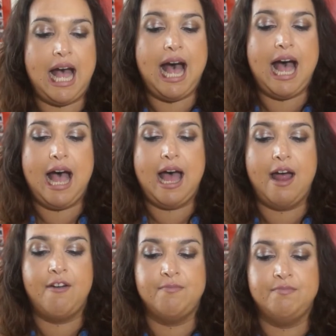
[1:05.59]

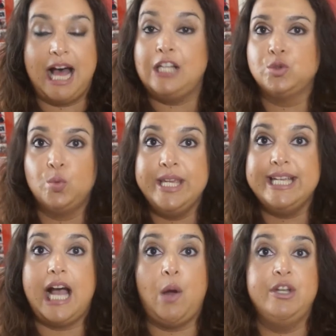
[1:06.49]
Uh, last
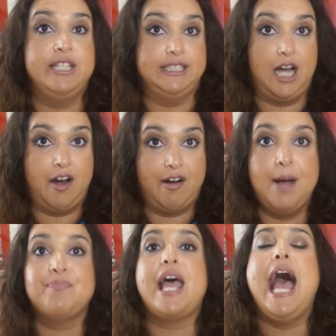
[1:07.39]
week, I went to
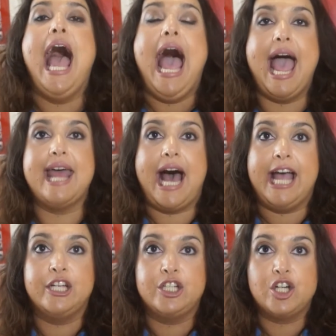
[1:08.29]
Zara and
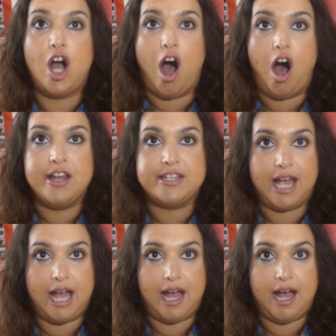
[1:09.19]
I
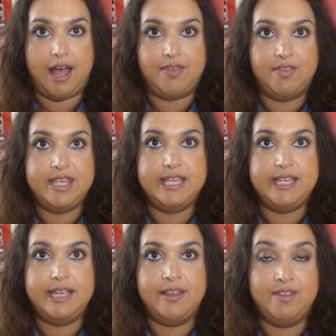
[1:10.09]
got uh,
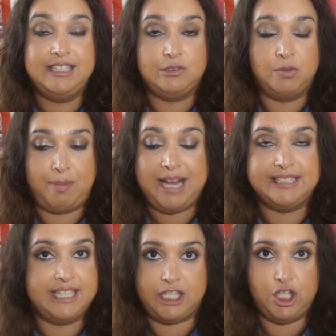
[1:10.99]
the this
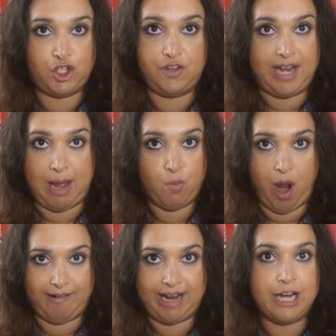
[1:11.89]
basic t-shirt that I'm
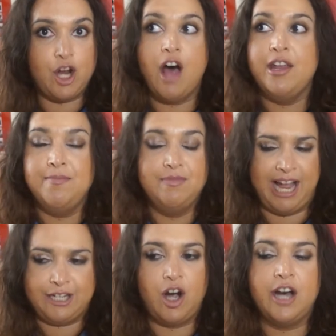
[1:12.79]
wearing. I got
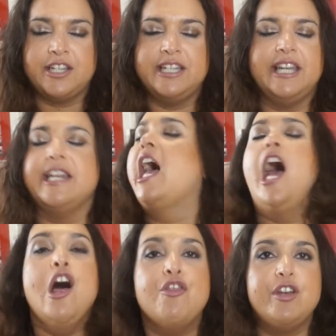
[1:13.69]
I got it in
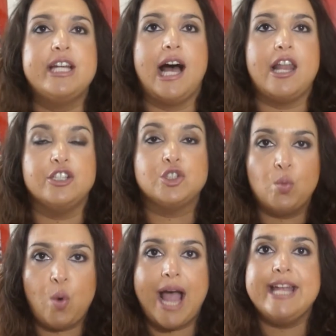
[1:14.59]
three colors,
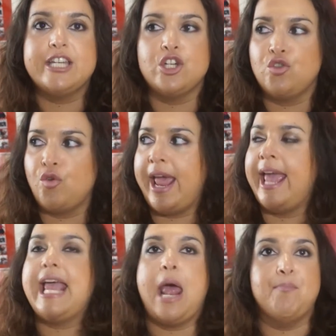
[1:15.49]
white,
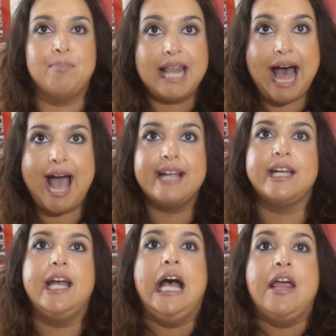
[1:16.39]
gray, and
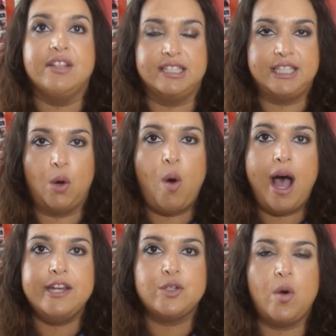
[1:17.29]
black. This is the
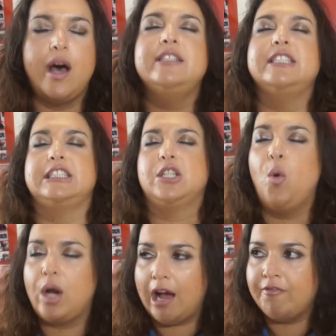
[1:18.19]
white one,
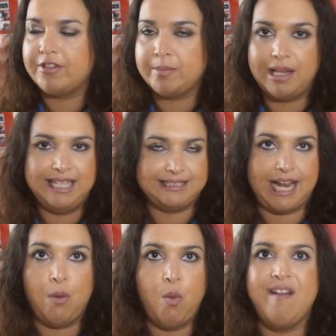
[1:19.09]
so comfortable. It's
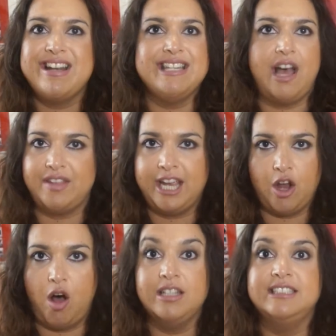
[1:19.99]
like I'm wearing nothing
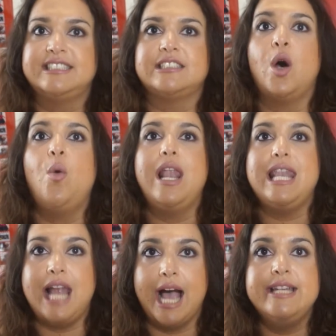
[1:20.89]
at all. It's so
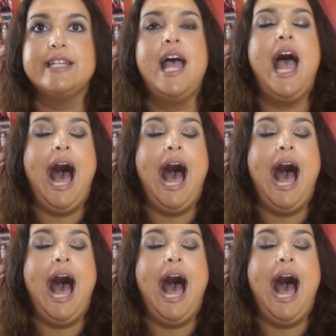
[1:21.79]
light.